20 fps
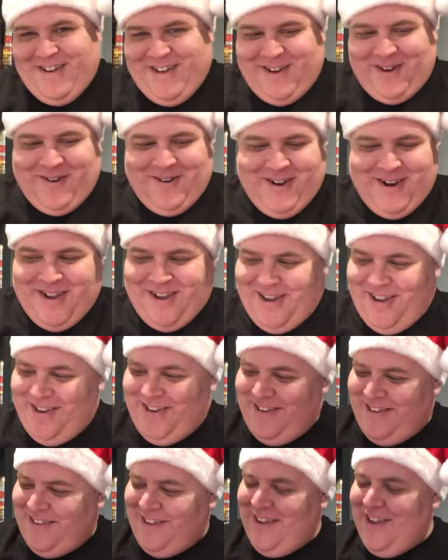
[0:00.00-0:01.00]
All
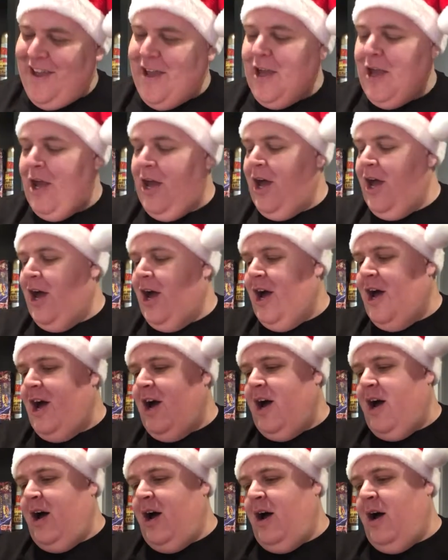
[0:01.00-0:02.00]
right.
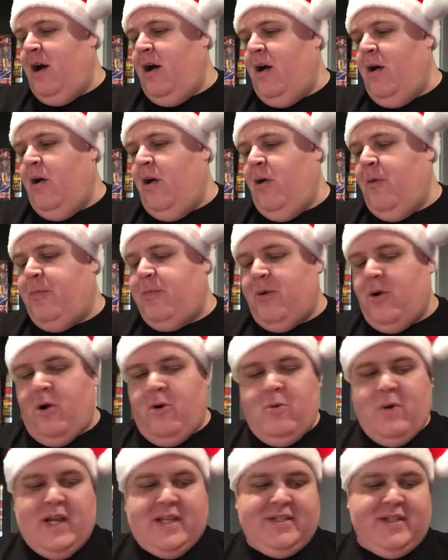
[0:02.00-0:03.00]
Oh,
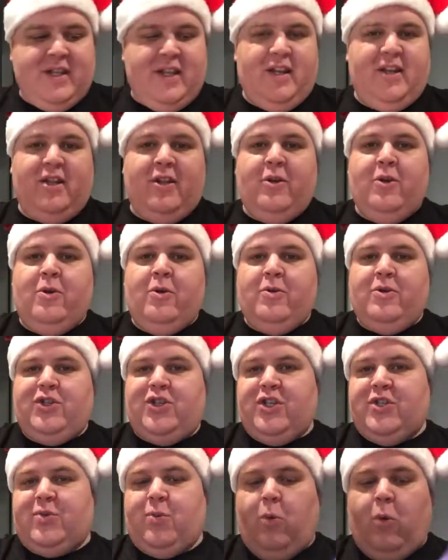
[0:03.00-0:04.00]
Pro Wrestling Loot
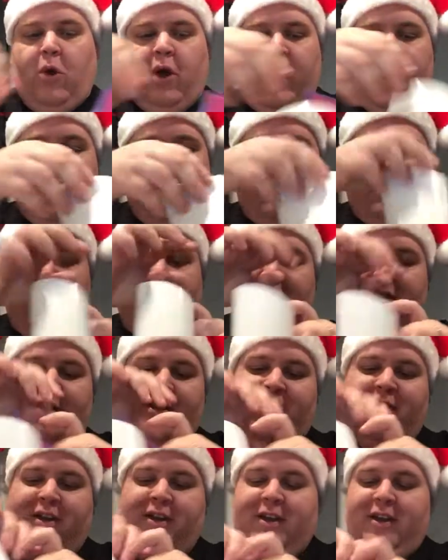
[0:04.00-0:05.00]
just won.
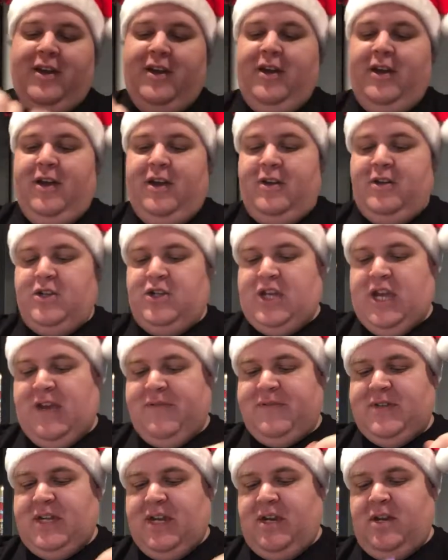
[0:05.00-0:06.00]

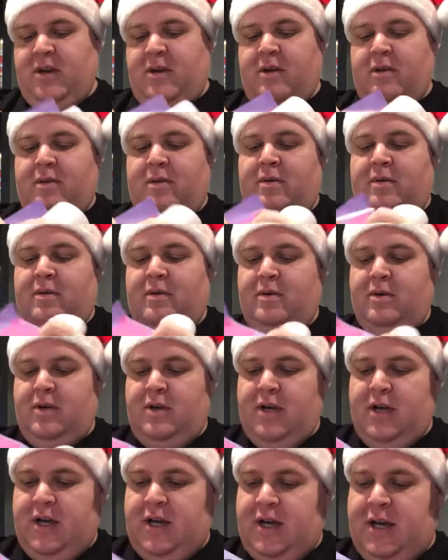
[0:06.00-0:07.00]
Jeff Dino.
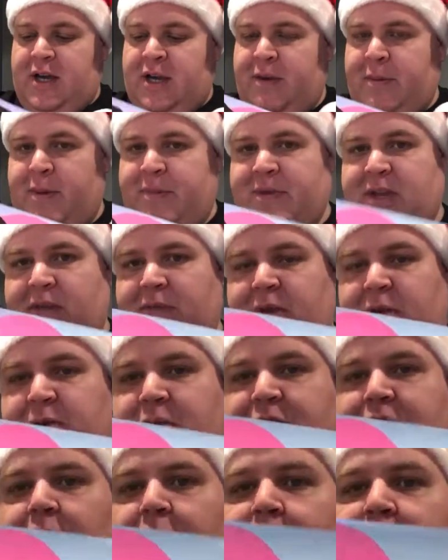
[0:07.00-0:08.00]
I'm giving you
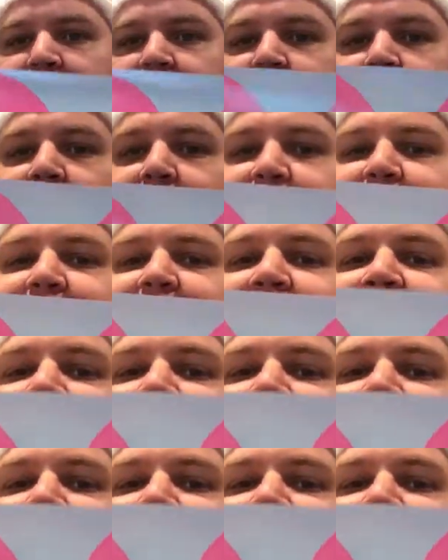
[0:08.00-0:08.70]
so much props